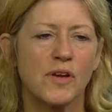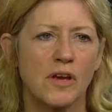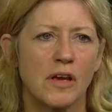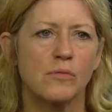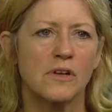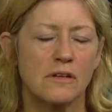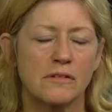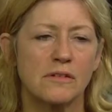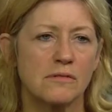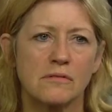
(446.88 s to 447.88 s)
Okay. Well,
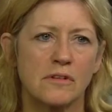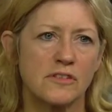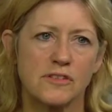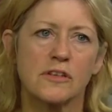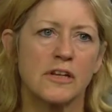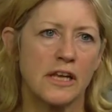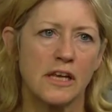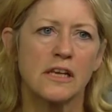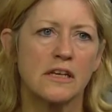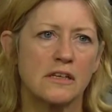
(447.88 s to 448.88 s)
I'll certainly
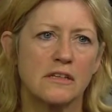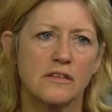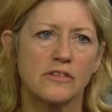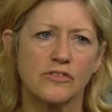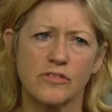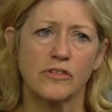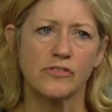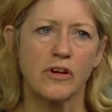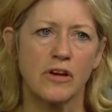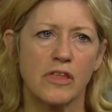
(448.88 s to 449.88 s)

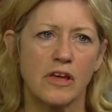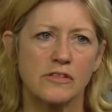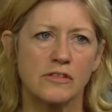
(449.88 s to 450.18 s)
try that.